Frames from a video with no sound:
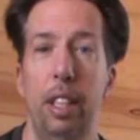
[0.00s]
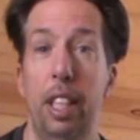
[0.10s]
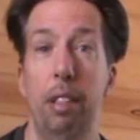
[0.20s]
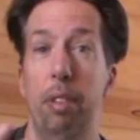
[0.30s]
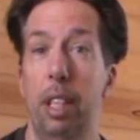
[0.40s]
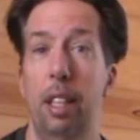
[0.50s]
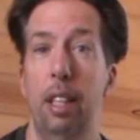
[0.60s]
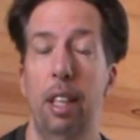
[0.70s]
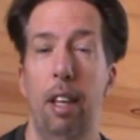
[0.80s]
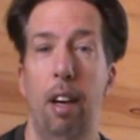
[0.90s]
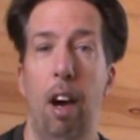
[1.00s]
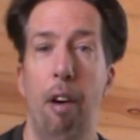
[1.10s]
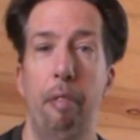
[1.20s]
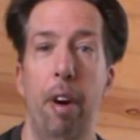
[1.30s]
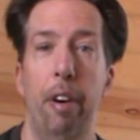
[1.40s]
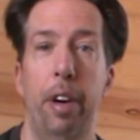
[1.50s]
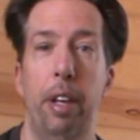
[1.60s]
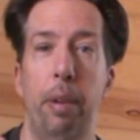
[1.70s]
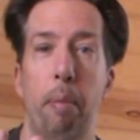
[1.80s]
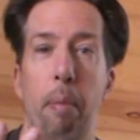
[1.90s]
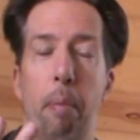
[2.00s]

TV are very